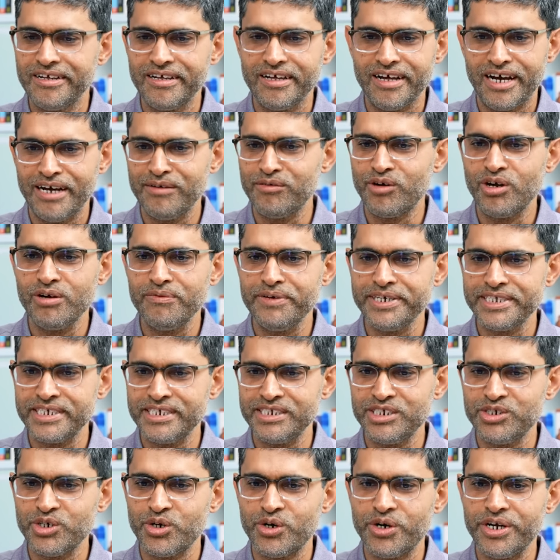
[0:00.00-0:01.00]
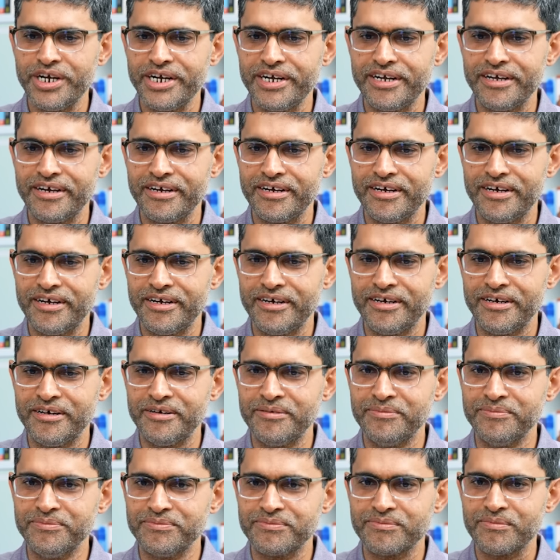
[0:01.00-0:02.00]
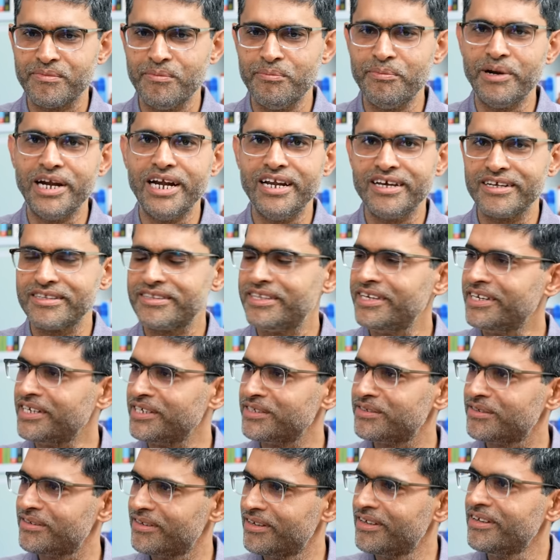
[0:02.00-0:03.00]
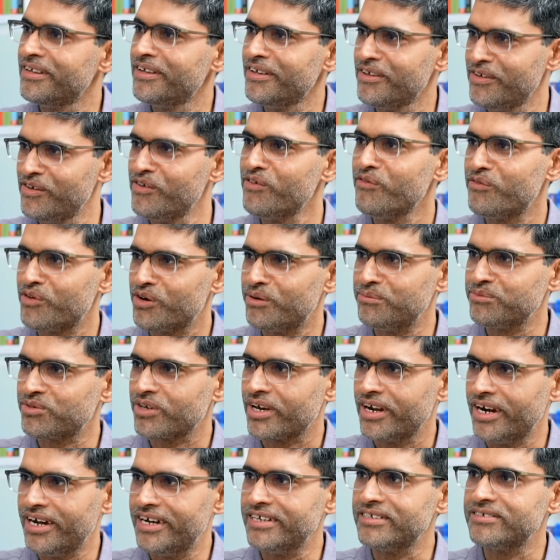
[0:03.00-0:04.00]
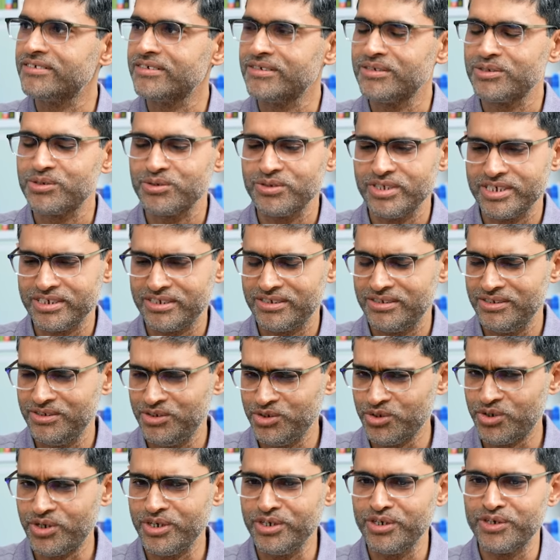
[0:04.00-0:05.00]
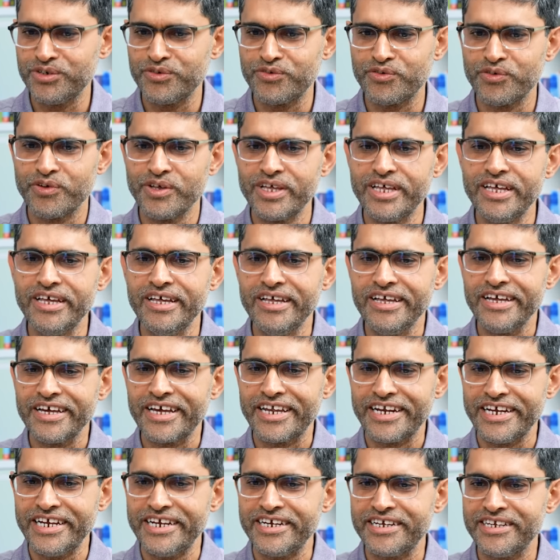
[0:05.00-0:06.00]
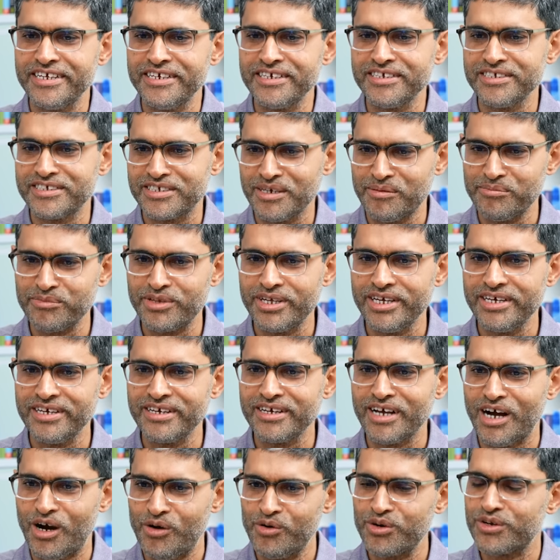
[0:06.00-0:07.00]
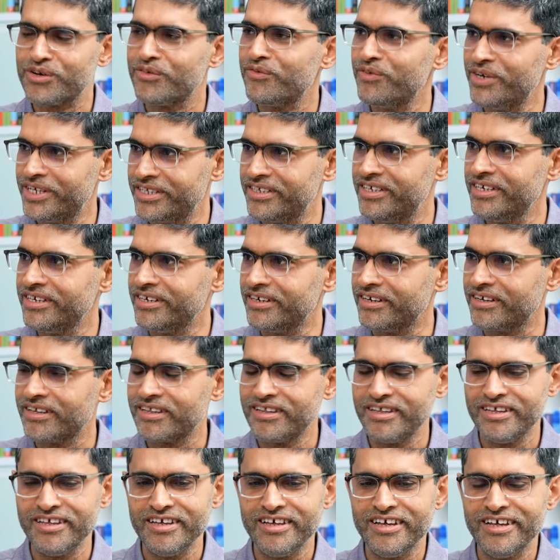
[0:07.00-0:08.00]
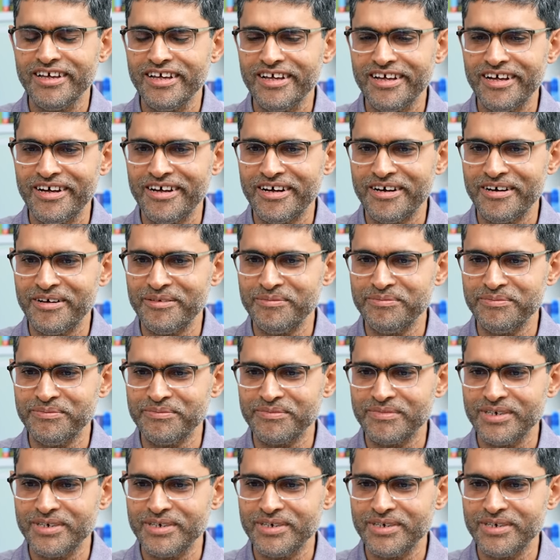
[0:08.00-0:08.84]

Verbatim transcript: I've always enjoyed um, building things from scratch. So this joy of creating something out of nothing um,